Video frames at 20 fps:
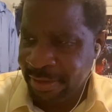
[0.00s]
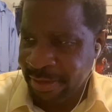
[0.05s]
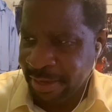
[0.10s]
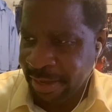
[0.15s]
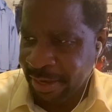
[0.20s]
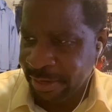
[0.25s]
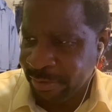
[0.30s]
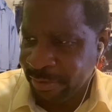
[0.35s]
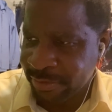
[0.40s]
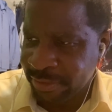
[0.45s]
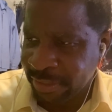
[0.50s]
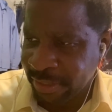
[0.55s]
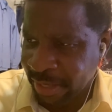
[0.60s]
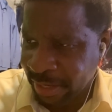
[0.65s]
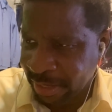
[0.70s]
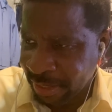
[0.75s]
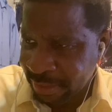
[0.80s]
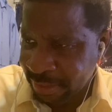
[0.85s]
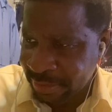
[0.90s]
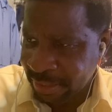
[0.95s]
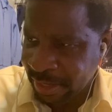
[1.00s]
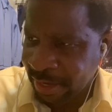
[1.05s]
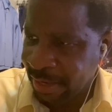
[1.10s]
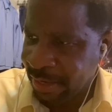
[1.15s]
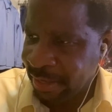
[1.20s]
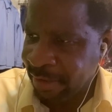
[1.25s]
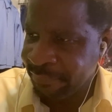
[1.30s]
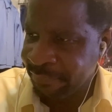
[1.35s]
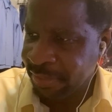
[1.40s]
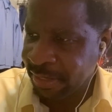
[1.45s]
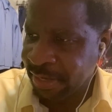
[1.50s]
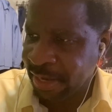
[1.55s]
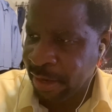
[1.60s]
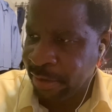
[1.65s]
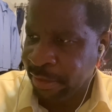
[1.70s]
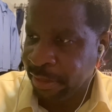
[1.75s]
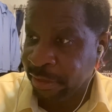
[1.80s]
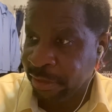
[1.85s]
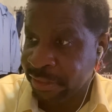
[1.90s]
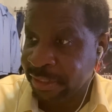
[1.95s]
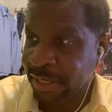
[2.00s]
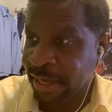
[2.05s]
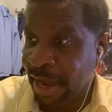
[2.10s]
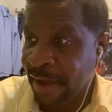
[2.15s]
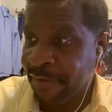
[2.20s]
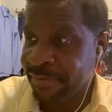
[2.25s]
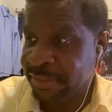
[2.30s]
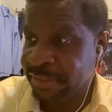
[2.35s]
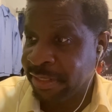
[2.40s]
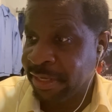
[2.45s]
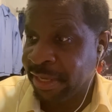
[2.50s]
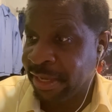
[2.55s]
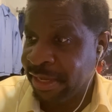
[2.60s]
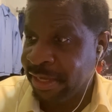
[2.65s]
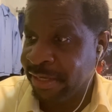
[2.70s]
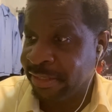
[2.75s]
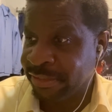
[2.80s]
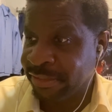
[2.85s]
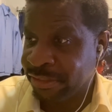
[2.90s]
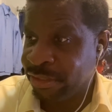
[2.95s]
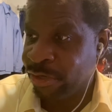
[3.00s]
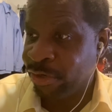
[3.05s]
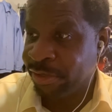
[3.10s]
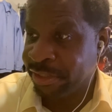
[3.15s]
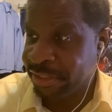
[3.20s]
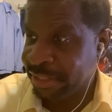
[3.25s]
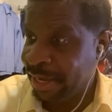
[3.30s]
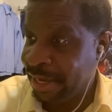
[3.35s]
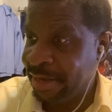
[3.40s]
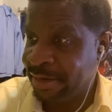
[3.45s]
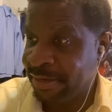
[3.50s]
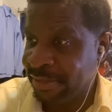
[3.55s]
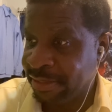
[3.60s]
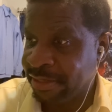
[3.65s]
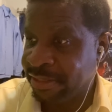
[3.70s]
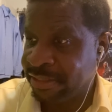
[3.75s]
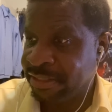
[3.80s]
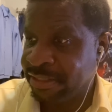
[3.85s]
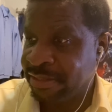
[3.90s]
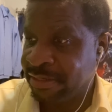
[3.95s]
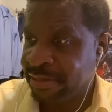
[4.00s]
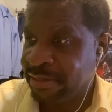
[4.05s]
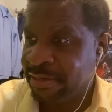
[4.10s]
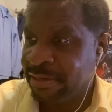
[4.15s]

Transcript: And you see, like I said, I love the cow. And it looks like, obviously, that he can turn his head in this.